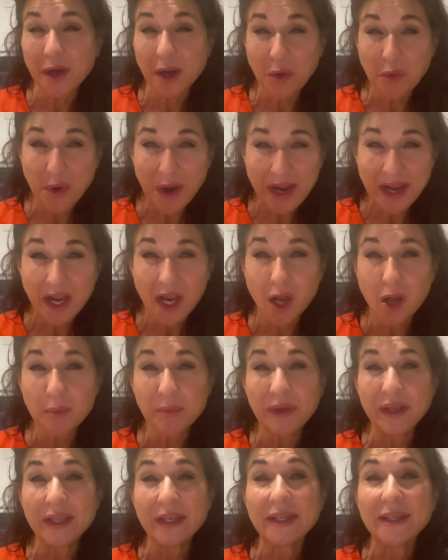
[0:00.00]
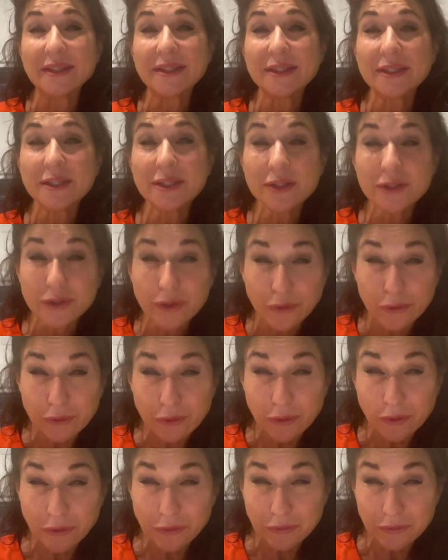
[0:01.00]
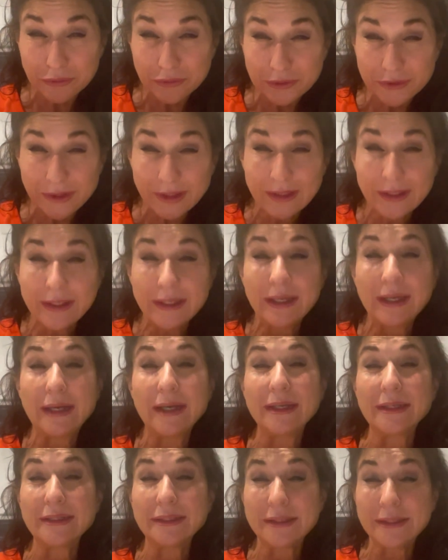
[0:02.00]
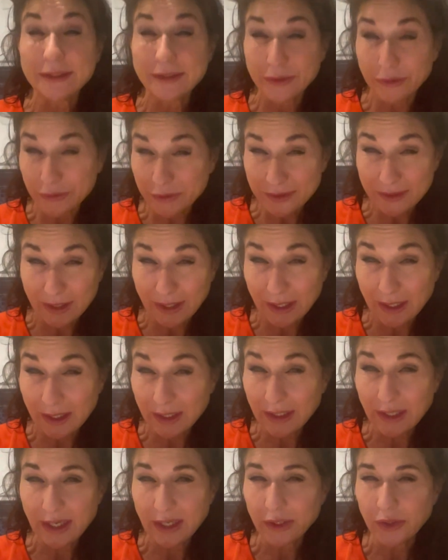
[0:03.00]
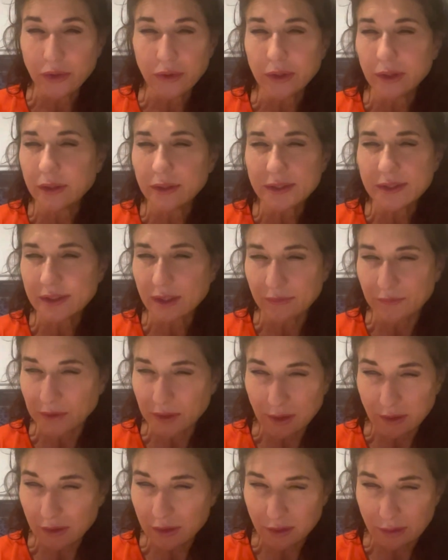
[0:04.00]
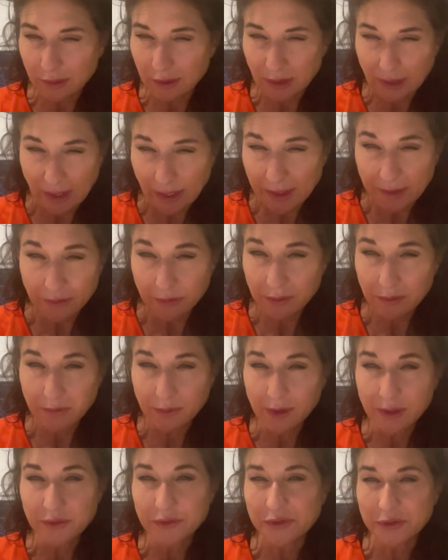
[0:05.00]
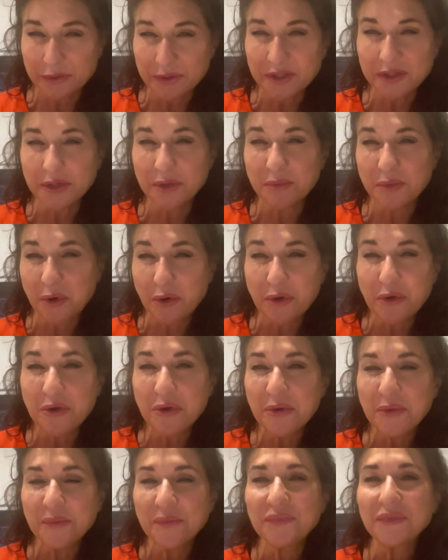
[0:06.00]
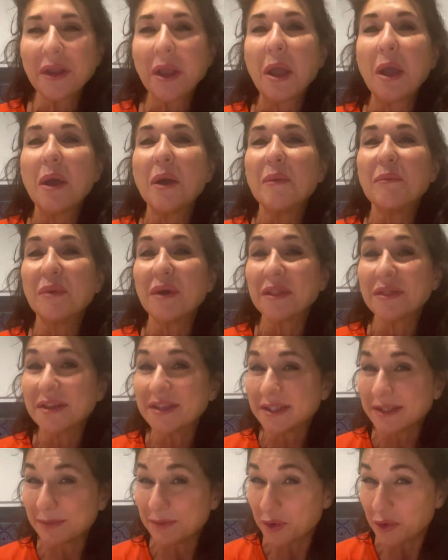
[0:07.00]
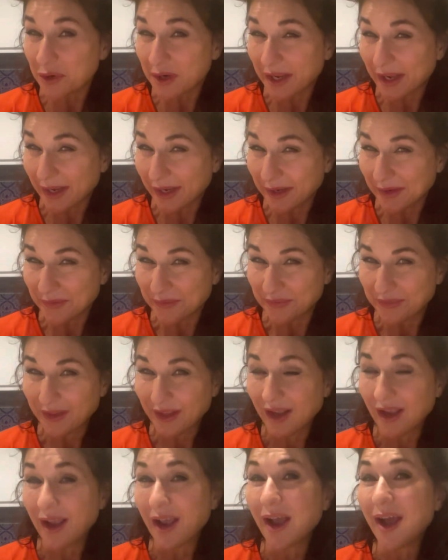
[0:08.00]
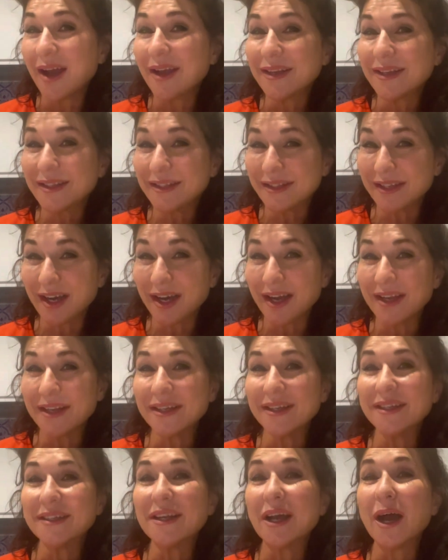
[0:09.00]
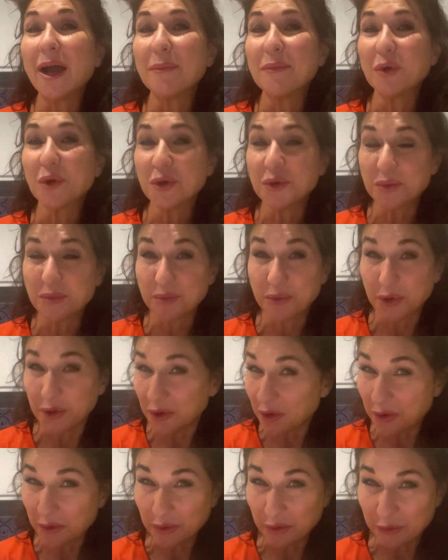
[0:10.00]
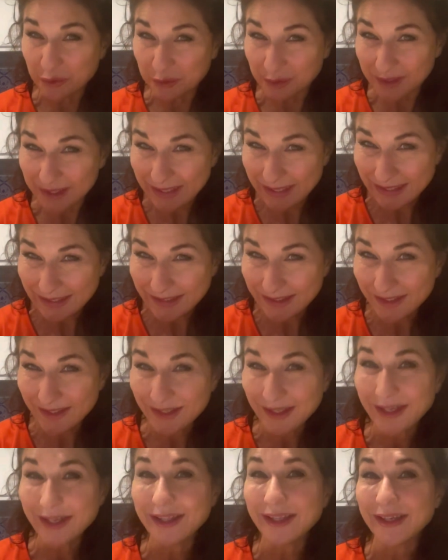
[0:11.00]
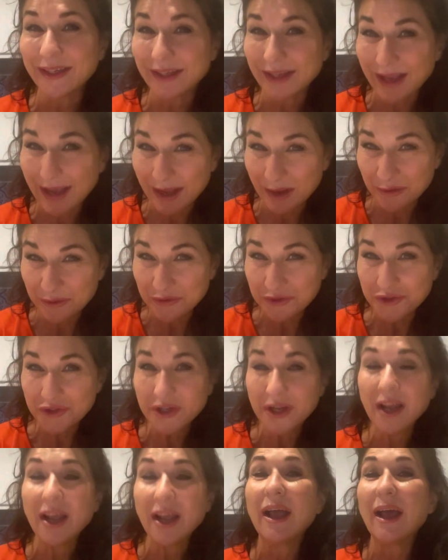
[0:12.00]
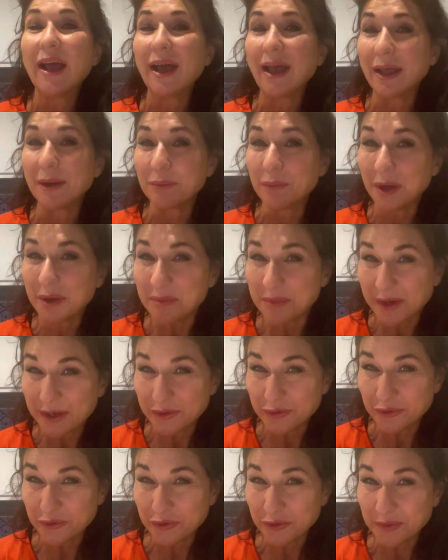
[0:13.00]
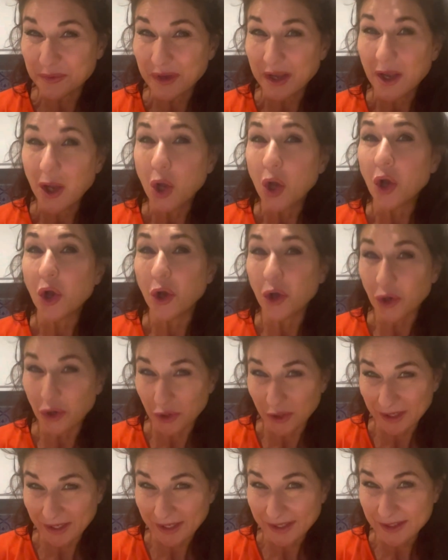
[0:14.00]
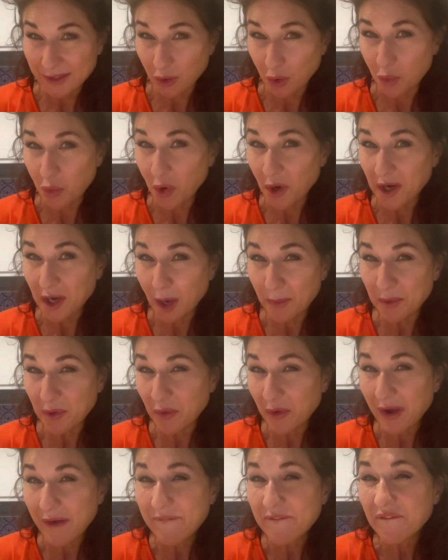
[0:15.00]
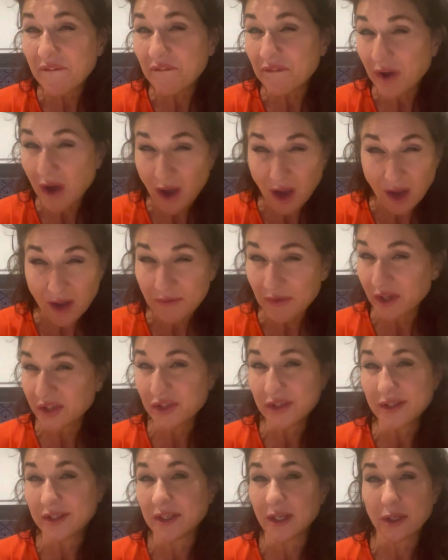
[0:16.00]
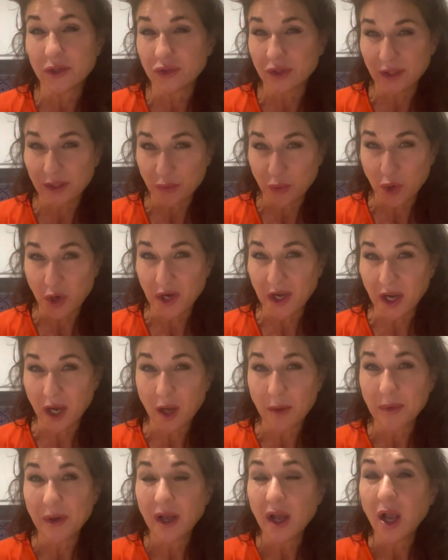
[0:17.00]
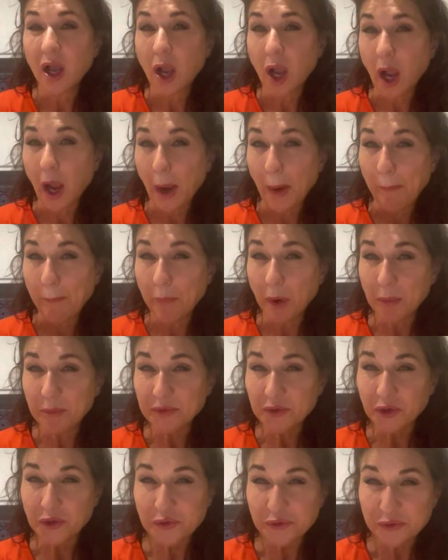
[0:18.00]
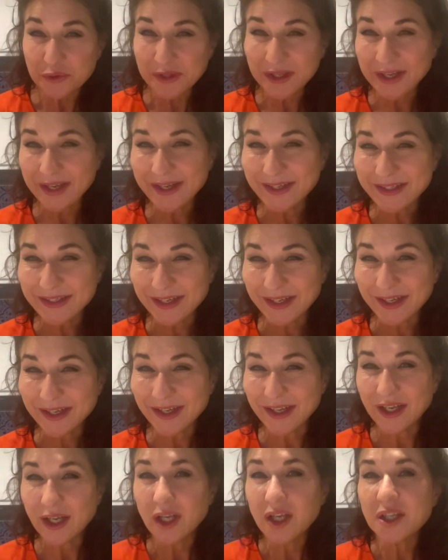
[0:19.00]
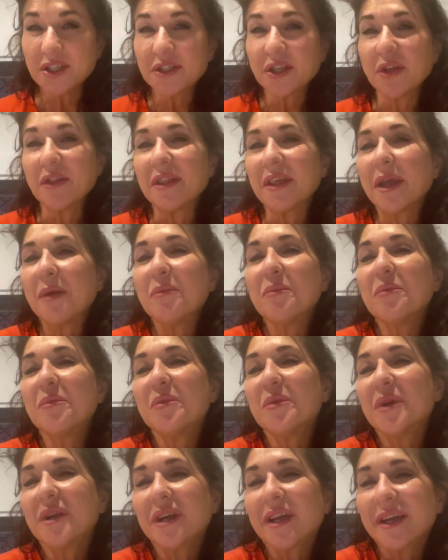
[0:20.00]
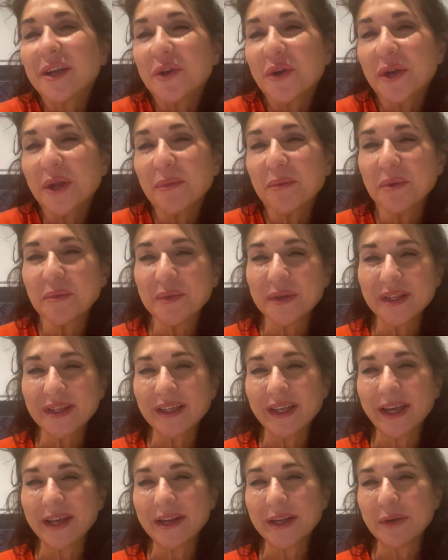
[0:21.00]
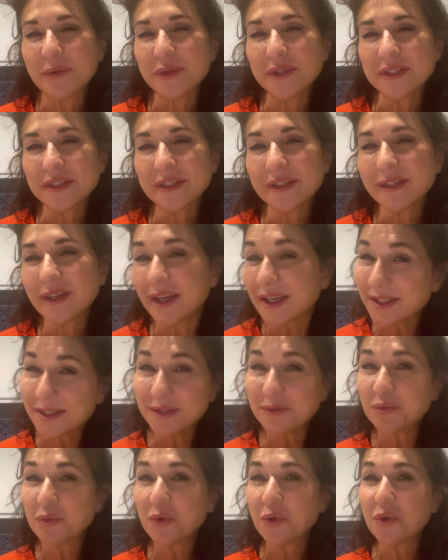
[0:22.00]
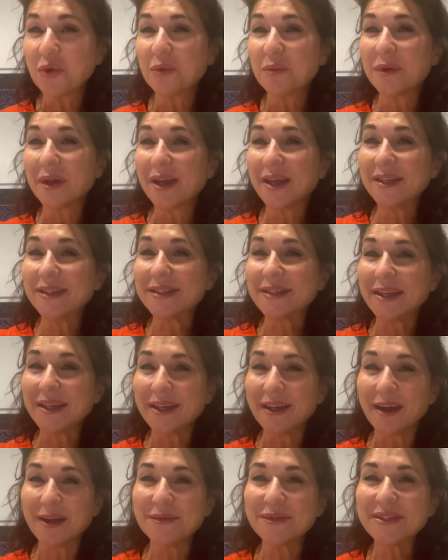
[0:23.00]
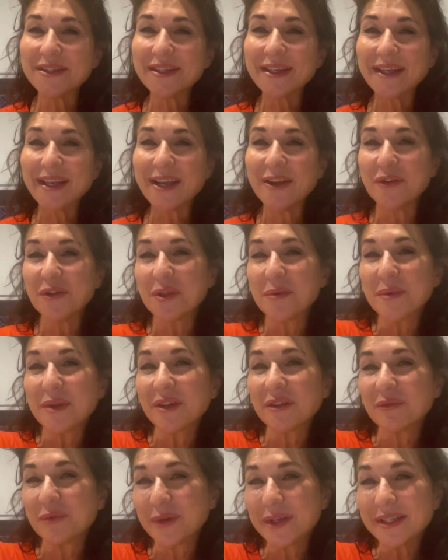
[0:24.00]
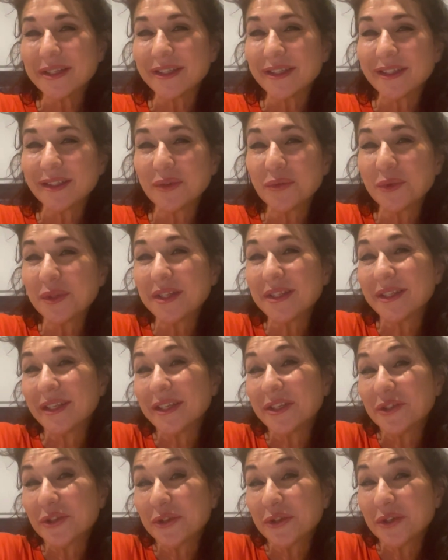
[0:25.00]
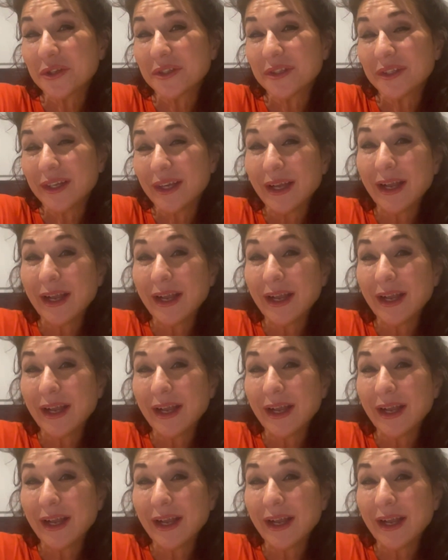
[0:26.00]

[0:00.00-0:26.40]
I wake up, it is so cold and so dark. I go, oh, stop it. I'll do it later or I'll do it tomorrow. But this morning, I decided I'm going to put on all the heating in the lounge and my bedroom early. So I woke up around 5. I just naturally woke up. I popped on all the heating. So then when I got up a bit late, it was nice and warm. And see, I'm sitting here in the middle of winter with a t-shirt on.